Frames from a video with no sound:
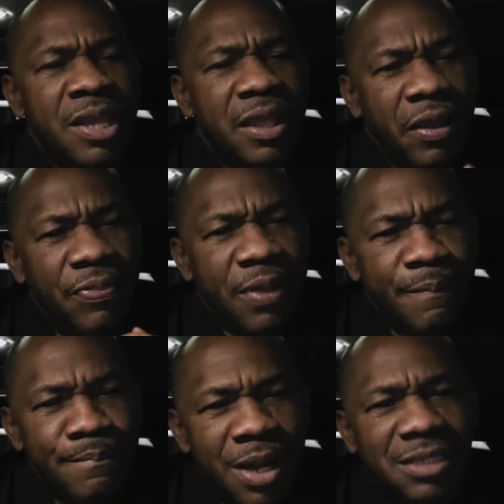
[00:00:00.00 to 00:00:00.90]
in the
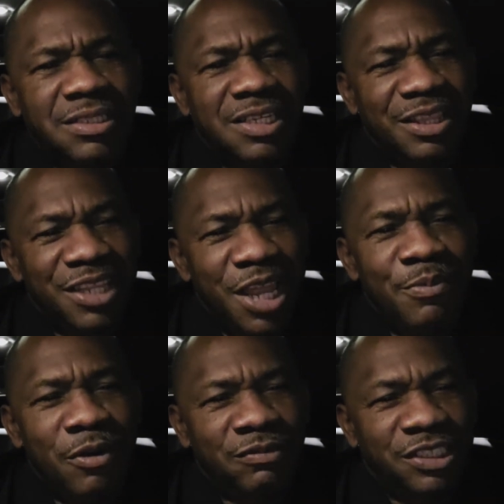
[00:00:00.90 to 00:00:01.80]
mighty
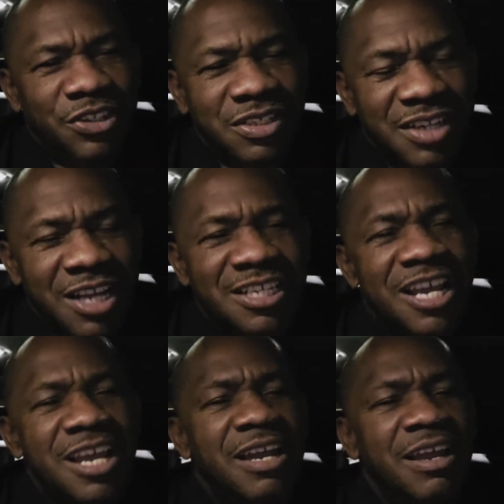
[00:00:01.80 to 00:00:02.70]
name of Jesus Christ.
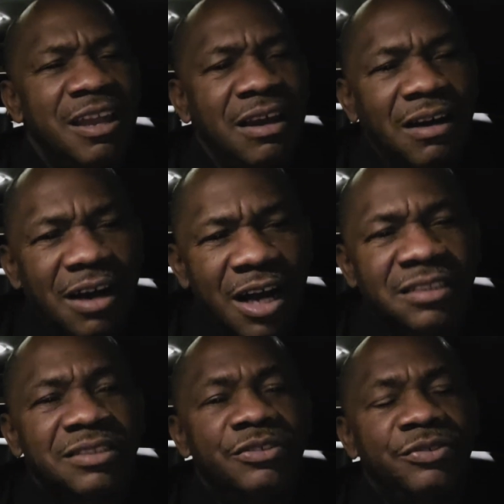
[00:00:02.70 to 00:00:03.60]
A
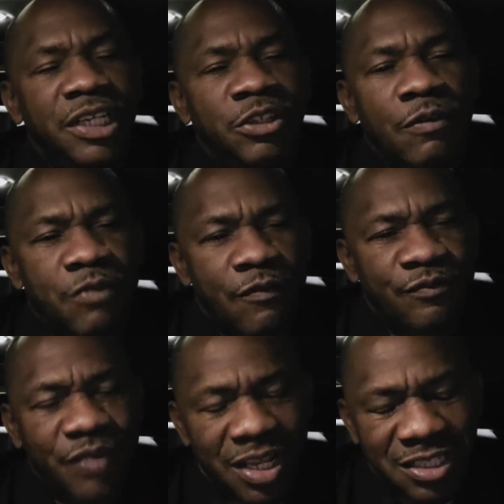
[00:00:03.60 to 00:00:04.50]
heart rid of
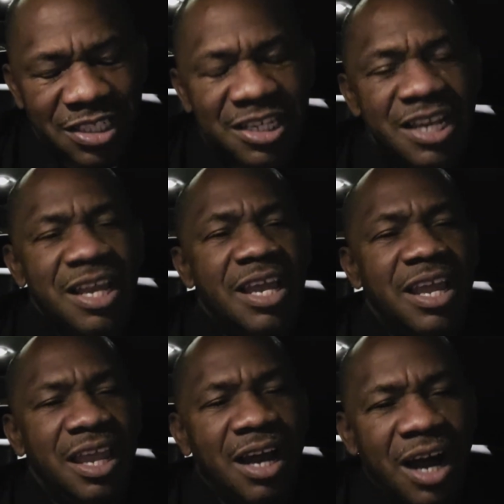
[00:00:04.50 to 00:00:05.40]
offense,
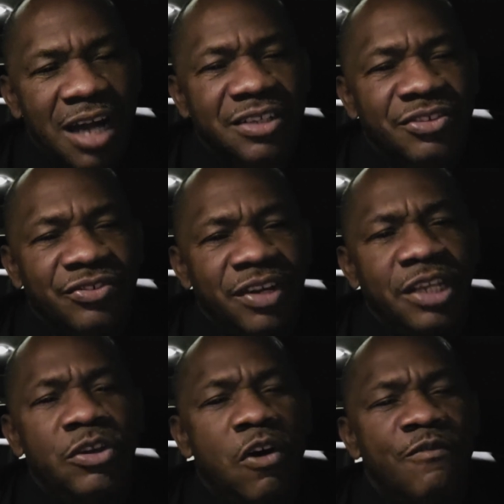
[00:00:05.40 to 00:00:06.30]
a heart
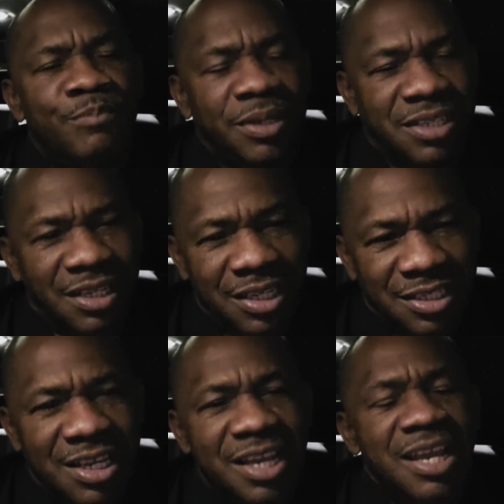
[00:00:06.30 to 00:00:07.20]
rid of
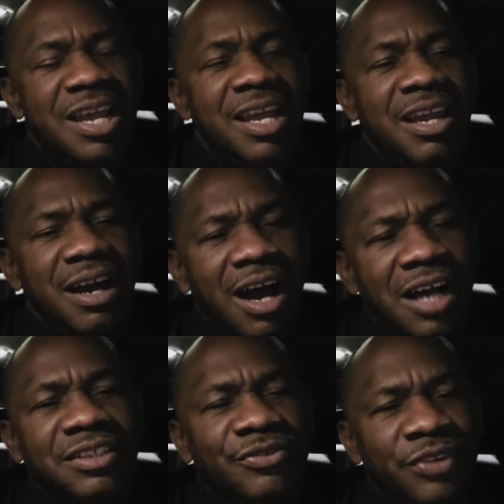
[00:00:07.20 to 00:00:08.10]
bitterness, a
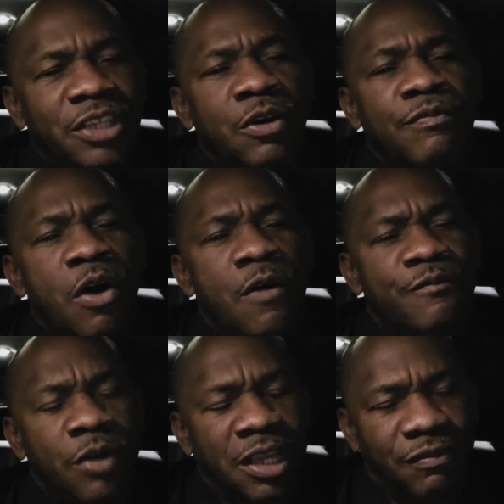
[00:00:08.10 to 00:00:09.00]
heart rid of
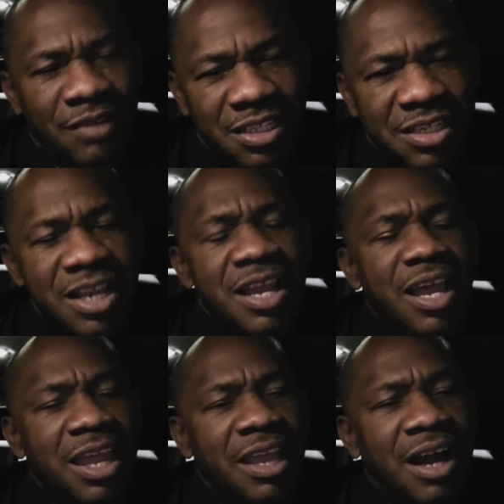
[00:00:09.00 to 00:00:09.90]
unforgiveness,
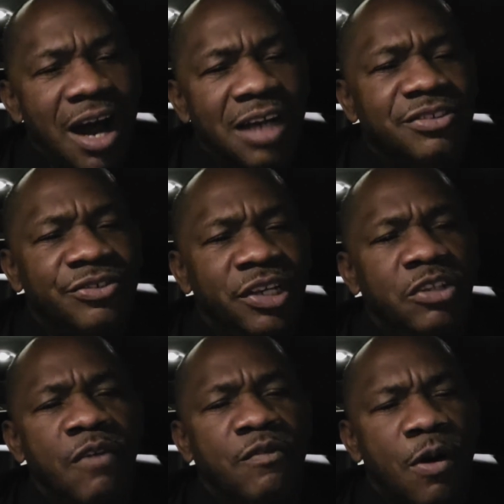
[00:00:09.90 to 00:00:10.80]
a heart rid
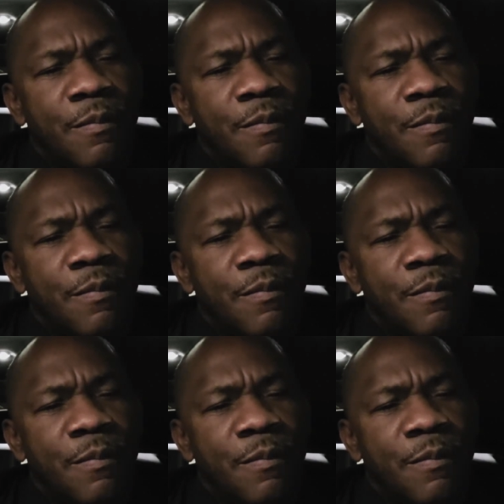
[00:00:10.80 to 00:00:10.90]
of